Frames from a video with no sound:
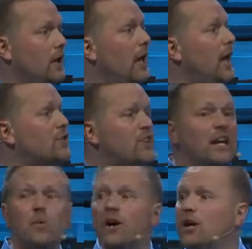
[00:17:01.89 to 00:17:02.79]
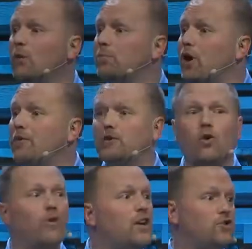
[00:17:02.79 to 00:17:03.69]
Is anyone here perfect?
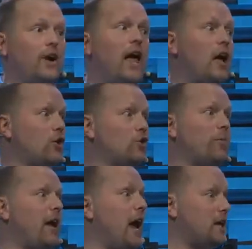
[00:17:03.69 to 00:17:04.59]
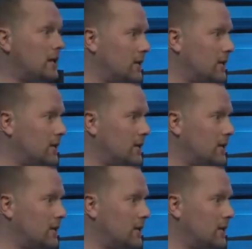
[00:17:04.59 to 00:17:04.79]
Don't raise your hand because you'll be hated.